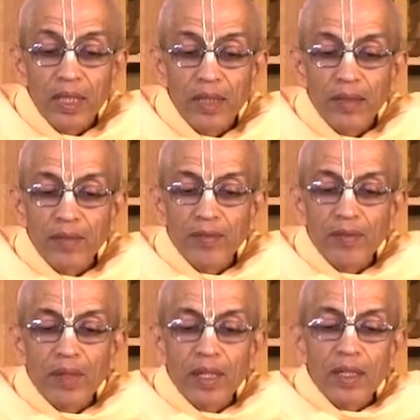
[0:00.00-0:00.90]
uh,
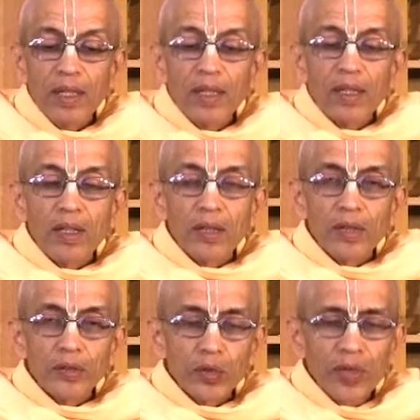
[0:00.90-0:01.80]

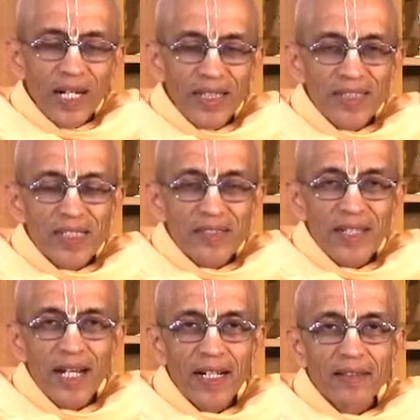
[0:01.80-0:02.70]
you should
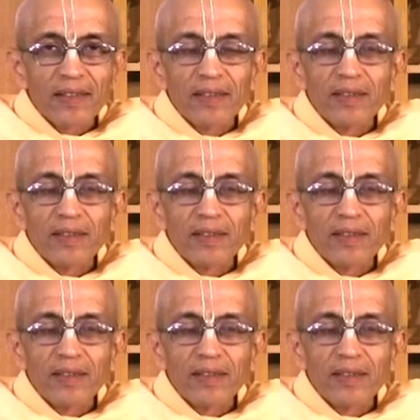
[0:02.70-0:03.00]
understand